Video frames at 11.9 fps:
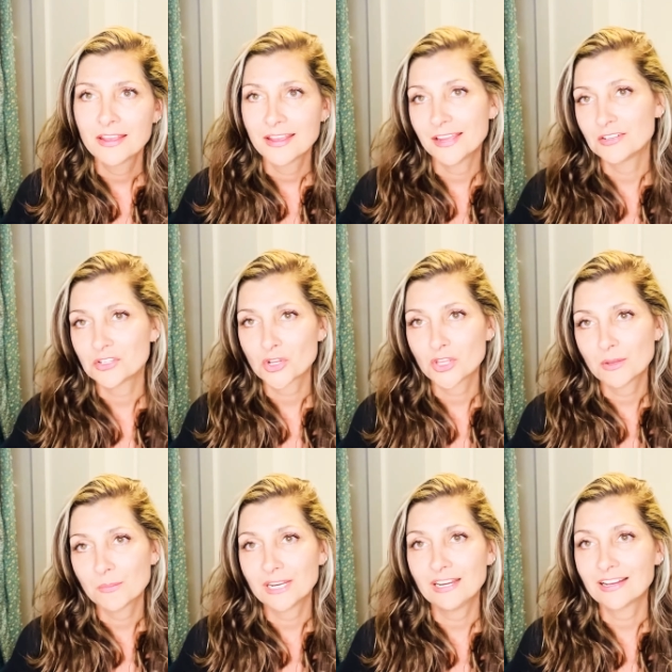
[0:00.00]
and show them
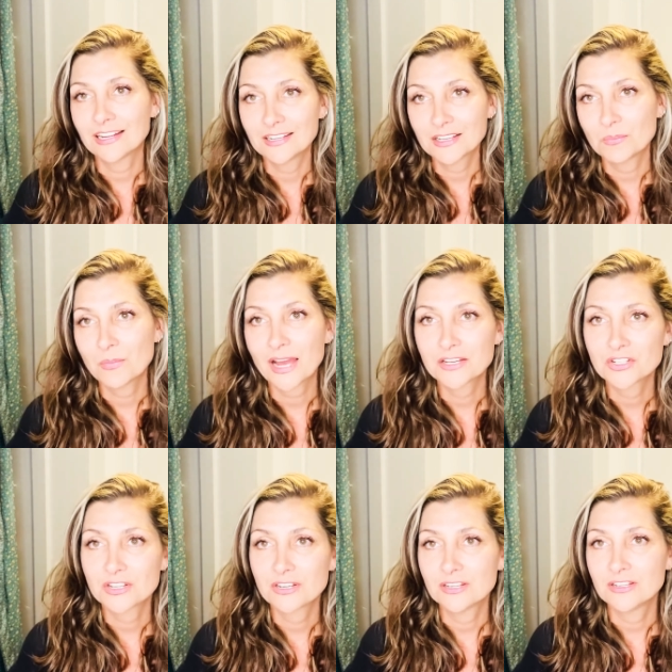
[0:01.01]
any kind of
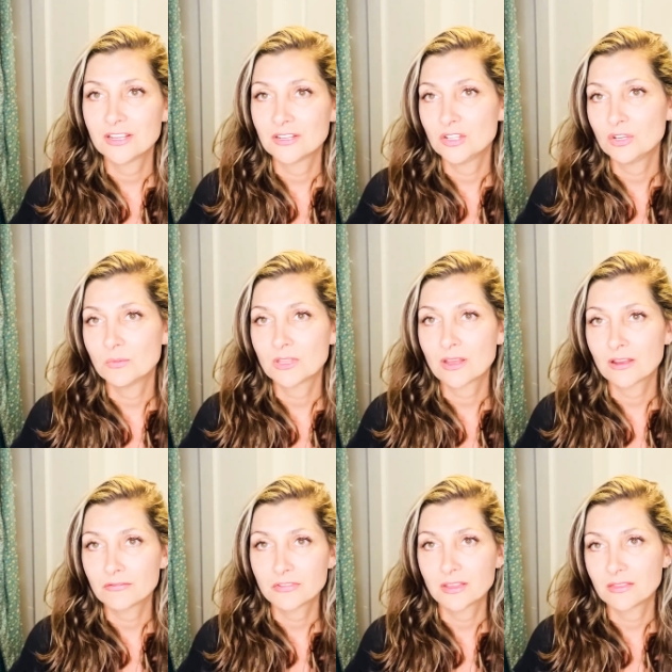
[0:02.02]
compassion and human
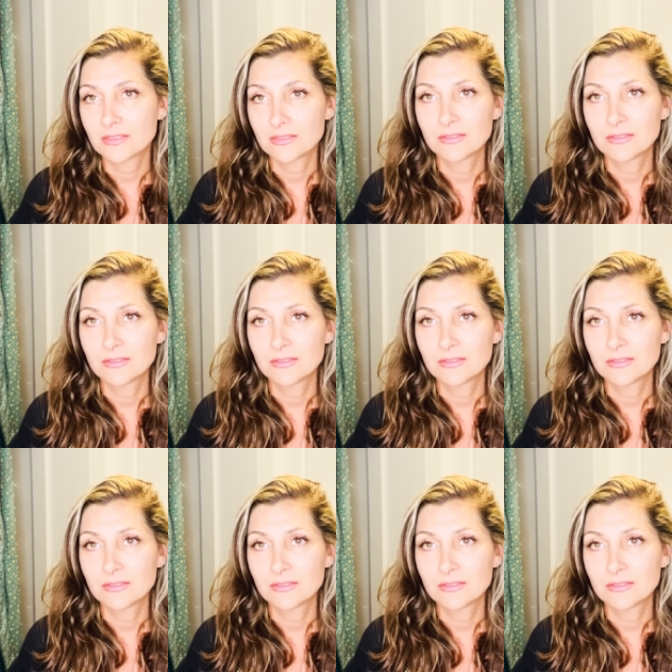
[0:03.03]
love that